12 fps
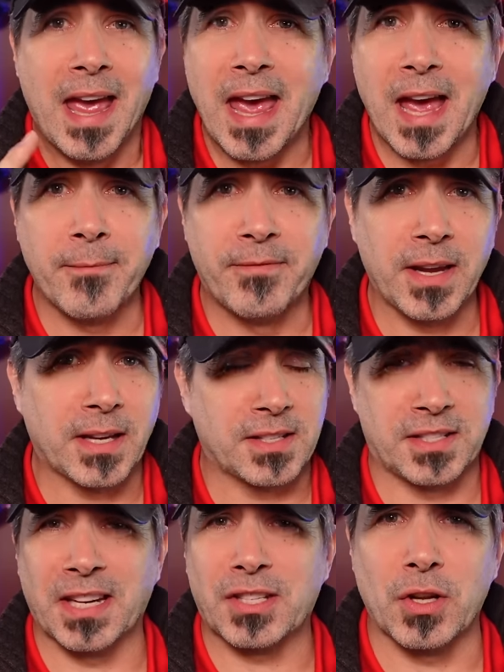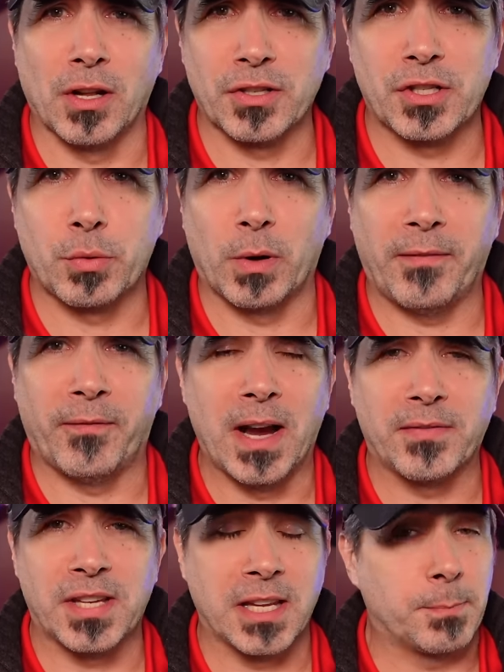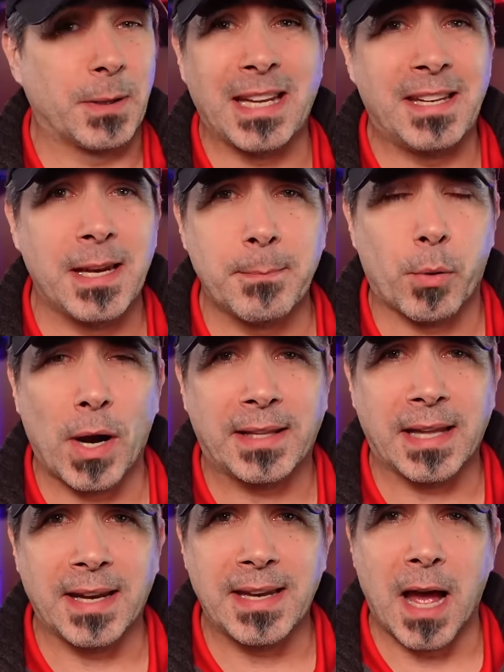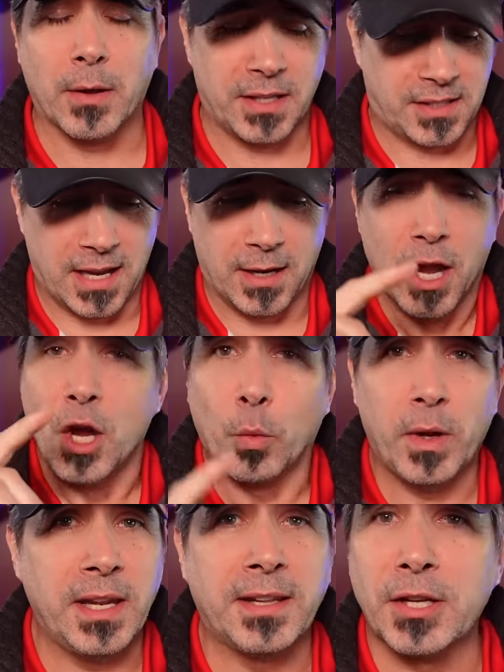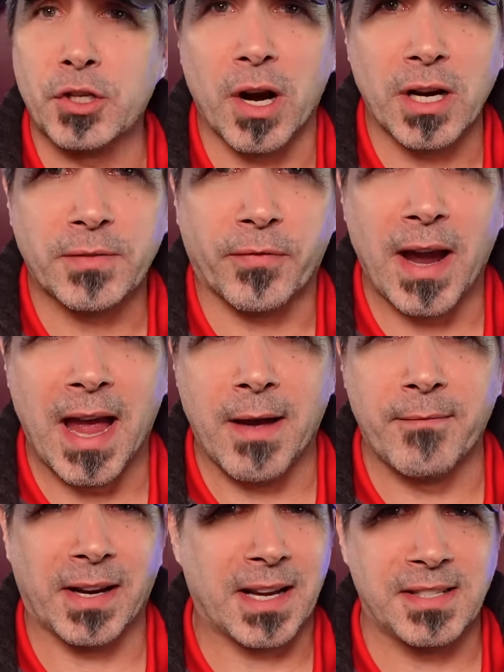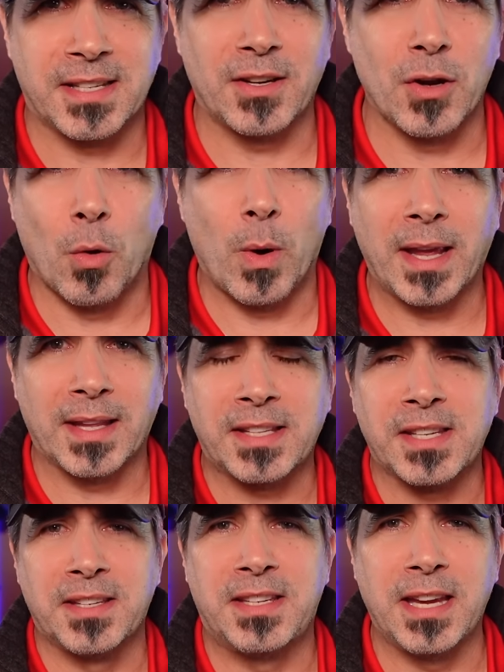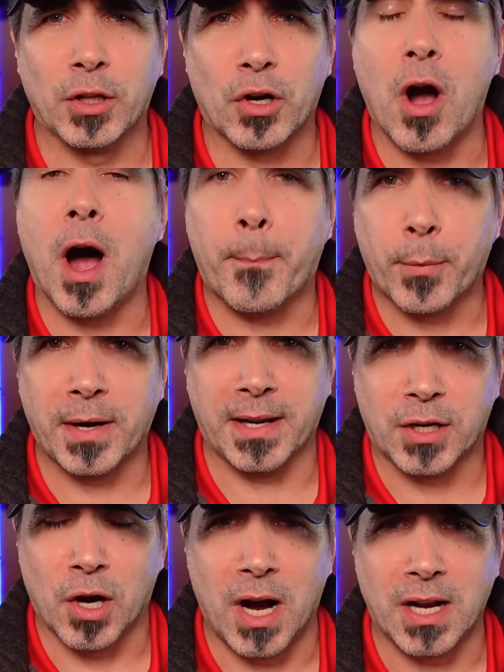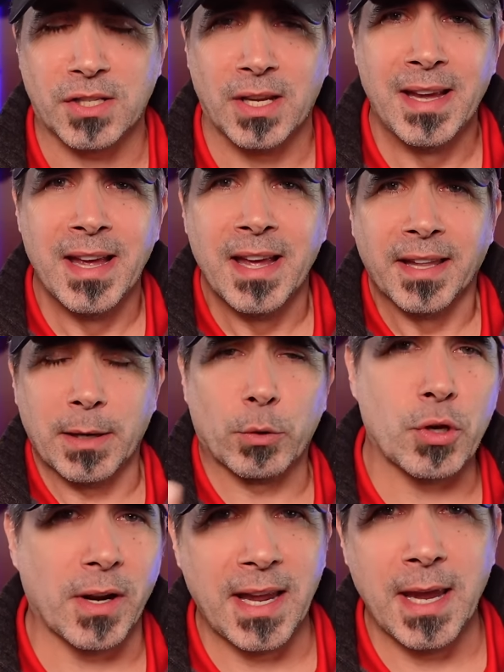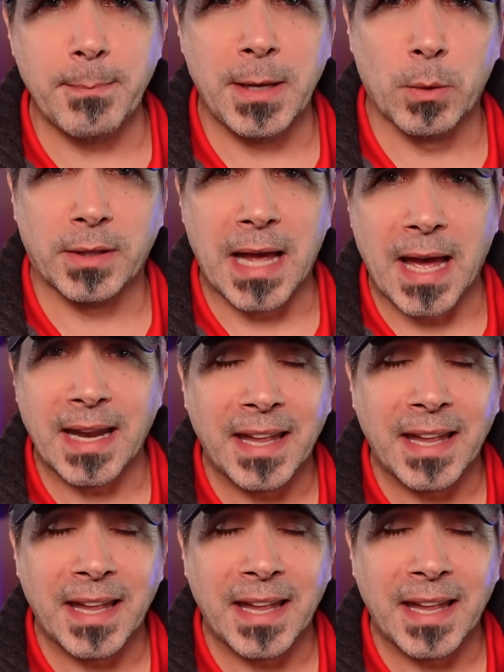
AMVIC $6.25, but they didn't break that down. They said, we need to charge for AMVIC. I said, no way, that's a dealer operating cost. They were trying to hit me with that.